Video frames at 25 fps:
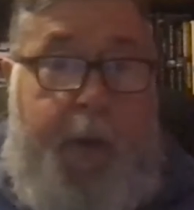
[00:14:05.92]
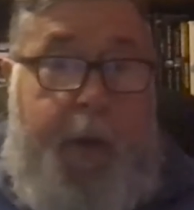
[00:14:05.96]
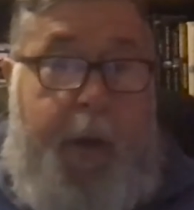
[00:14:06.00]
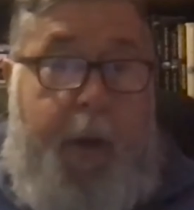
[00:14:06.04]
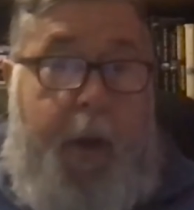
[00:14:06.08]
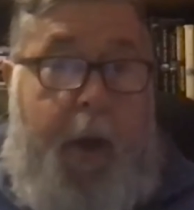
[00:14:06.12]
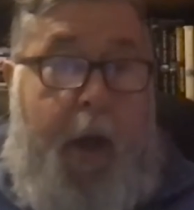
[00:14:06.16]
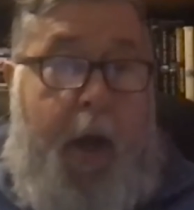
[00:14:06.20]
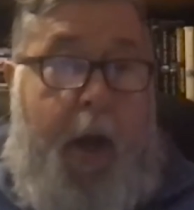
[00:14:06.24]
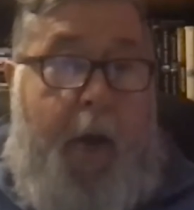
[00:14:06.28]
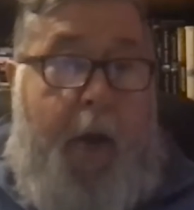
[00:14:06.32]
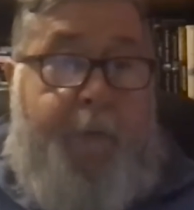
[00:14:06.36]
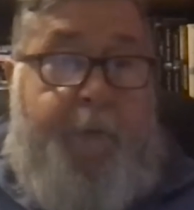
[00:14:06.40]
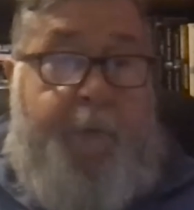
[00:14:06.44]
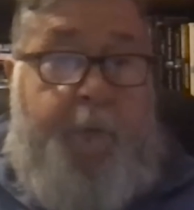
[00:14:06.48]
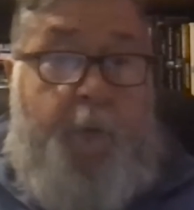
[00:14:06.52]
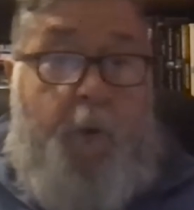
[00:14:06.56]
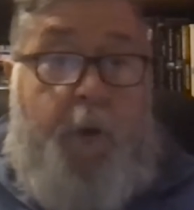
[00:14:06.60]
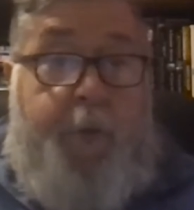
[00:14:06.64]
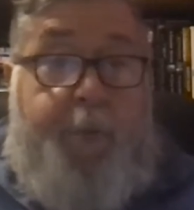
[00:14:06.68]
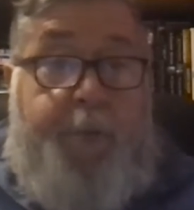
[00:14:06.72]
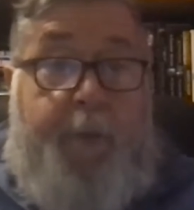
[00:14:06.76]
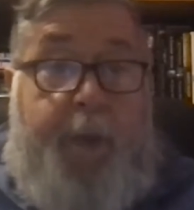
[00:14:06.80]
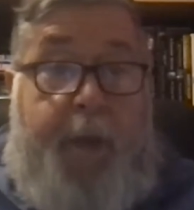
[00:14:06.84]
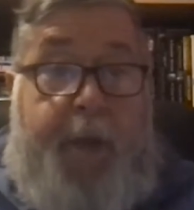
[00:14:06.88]

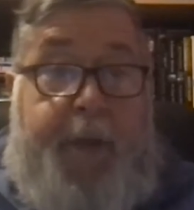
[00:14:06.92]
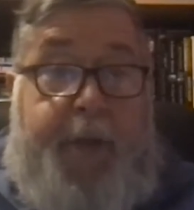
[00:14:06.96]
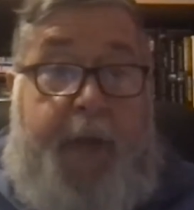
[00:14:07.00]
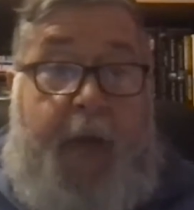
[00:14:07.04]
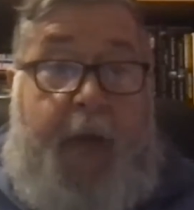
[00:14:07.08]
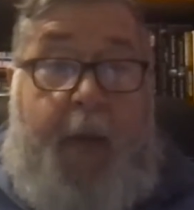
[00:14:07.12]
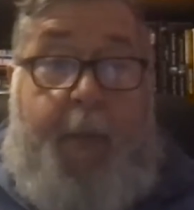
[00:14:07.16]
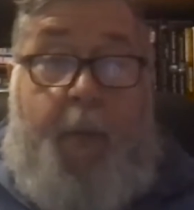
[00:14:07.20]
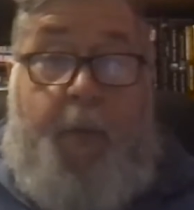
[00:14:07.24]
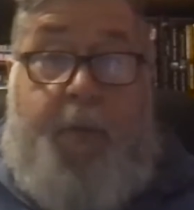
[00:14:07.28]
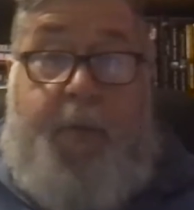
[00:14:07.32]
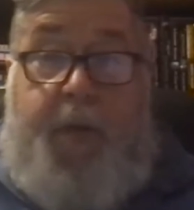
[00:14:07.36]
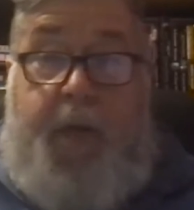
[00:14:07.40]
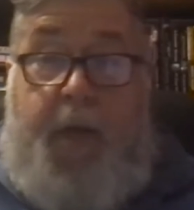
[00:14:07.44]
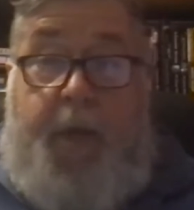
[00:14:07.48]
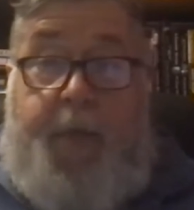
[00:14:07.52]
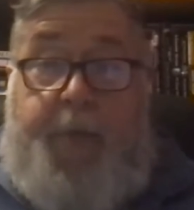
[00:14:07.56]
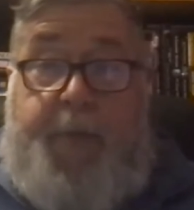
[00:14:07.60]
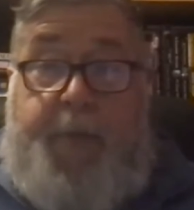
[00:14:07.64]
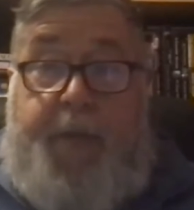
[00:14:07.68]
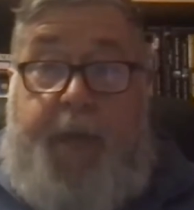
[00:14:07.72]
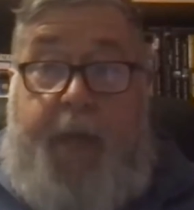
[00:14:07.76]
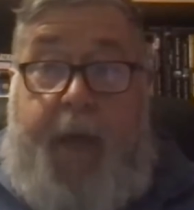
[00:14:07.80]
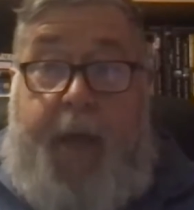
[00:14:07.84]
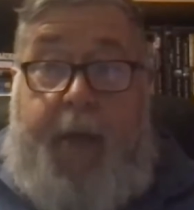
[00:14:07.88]
Fourth place, Abel
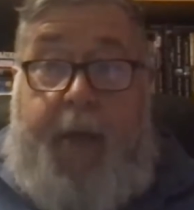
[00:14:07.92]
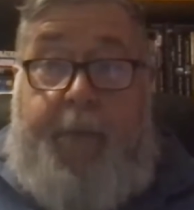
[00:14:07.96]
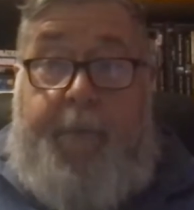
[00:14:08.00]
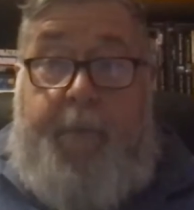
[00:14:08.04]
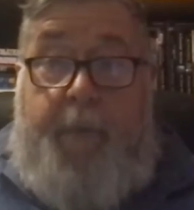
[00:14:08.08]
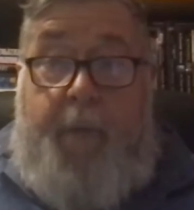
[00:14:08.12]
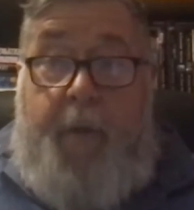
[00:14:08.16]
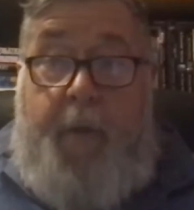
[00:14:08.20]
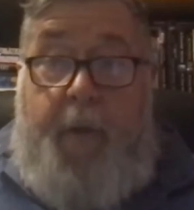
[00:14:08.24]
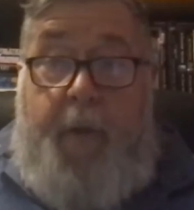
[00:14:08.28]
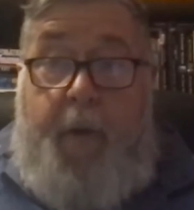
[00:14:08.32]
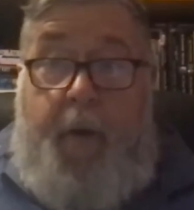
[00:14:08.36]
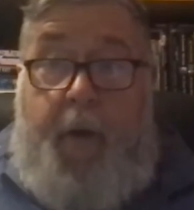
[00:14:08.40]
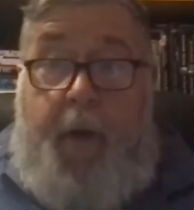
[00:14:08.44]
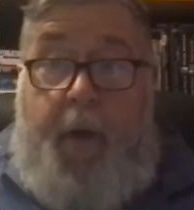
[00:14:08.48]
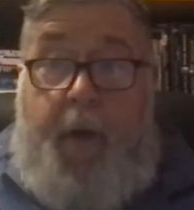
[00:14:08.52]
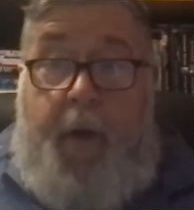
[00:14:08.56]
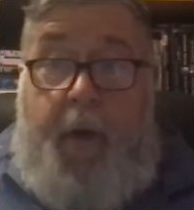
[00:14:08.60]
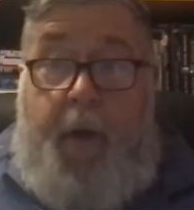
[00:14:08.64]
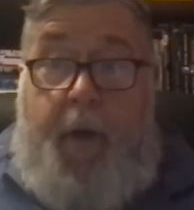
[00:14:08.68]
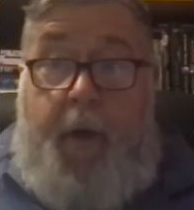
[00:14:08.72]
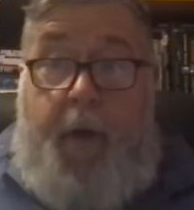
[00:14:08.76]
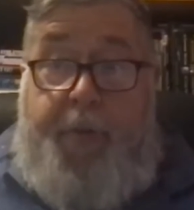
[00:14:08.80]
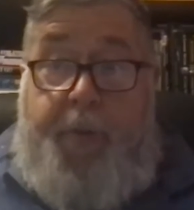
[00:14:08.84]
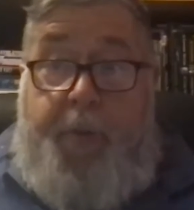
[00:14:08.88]
Kipsang,
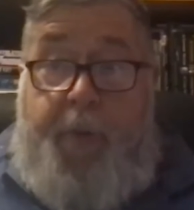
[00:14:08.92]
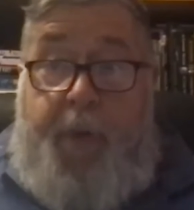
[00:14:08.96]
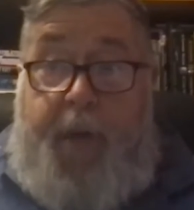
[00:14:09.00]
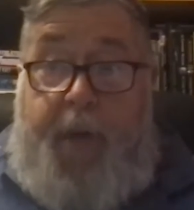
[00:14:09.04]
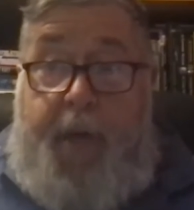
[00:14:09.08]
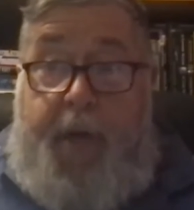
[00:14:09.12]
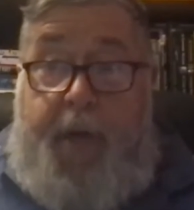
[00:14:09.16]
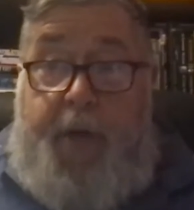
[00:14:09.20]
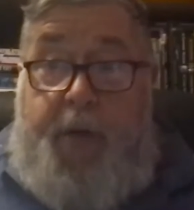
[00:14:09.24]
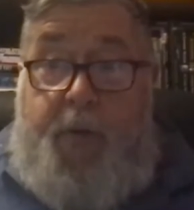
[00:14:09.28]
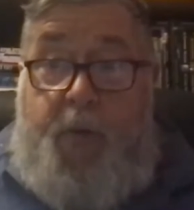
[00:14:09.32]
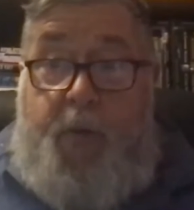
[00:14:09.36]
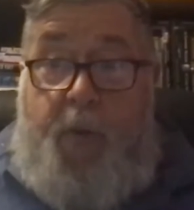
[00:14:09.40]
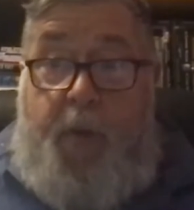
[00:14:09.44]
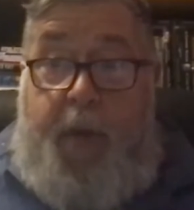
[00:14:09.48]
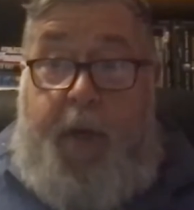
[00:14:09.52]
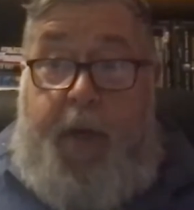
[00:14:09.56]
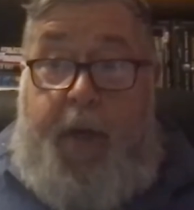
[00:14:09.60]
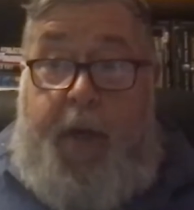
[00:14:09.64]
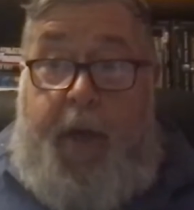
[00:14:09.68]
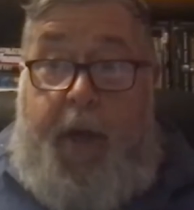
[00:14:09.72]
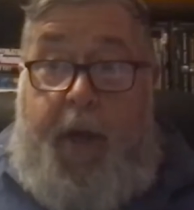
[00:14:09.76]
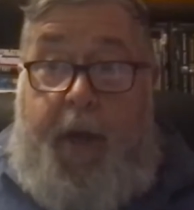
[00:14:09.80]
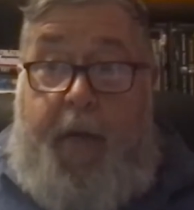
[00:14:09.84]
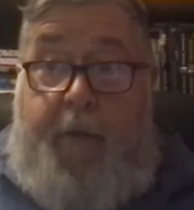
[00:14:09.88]

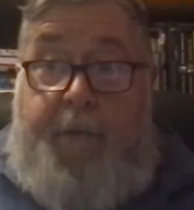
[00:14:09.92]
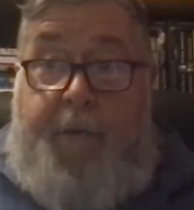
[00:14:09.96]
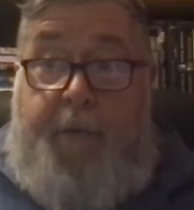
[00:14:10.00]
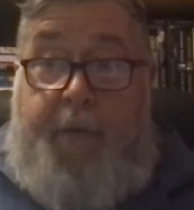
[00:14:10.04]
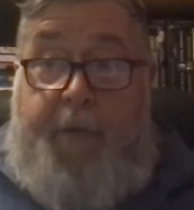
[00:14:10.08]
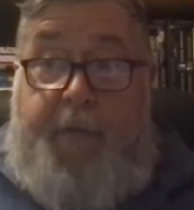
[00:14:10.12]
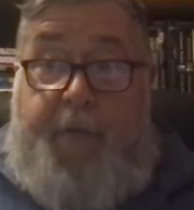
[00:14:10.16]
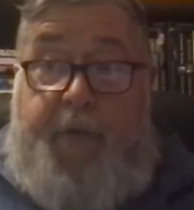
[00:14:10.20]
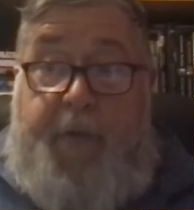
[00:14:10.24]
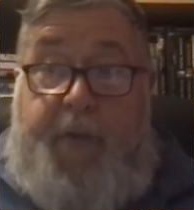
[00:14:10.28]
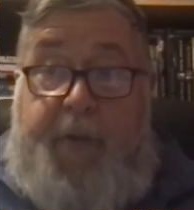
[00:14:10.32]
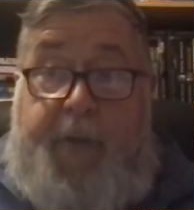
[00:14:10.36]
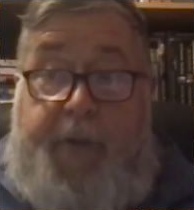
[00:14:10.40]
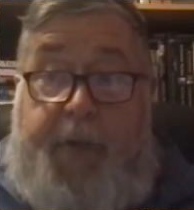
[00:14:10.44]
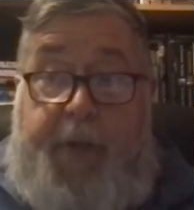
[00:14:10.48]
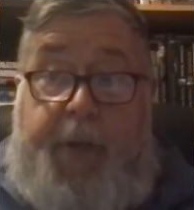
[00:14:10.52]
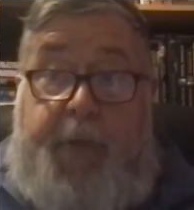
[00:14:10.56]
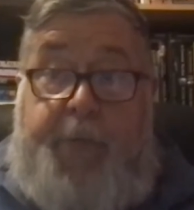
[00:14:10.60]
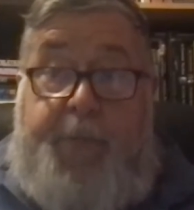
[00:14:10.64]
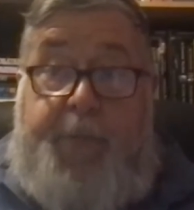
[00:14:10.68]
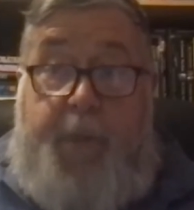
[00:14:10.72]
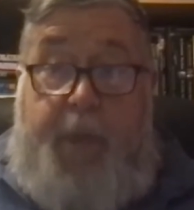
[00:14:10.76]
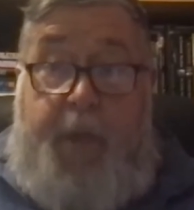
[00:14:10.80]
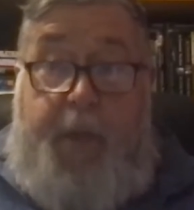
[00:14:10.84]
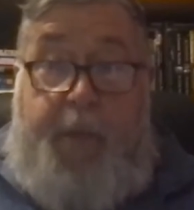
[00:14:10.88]

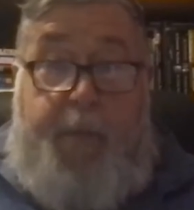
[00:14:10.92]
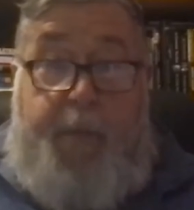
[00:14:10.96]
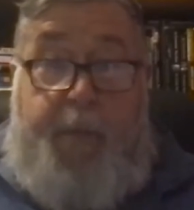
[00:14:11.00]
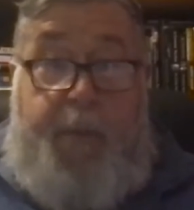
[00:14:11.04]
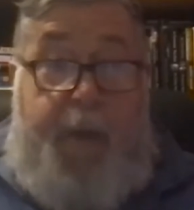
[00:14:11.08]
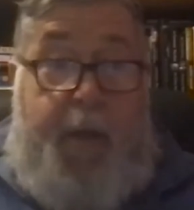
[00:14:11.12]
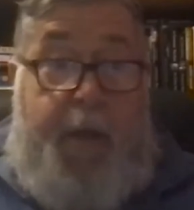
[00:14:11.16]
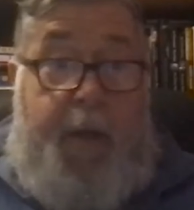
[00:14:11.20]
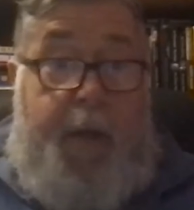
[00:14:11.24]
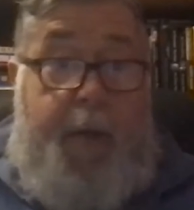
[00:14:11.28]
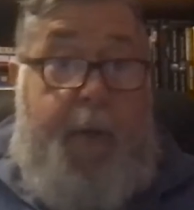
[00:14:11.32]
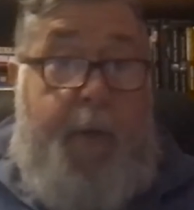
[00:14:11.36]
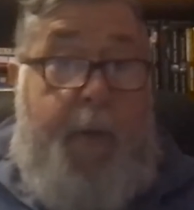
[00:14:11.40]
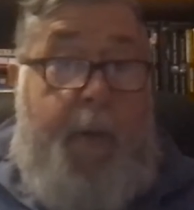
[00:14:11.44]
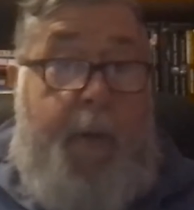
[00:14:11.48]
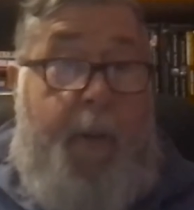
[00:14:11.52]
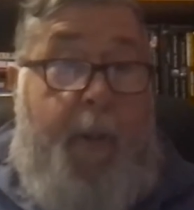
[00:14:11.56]
329.56 PB.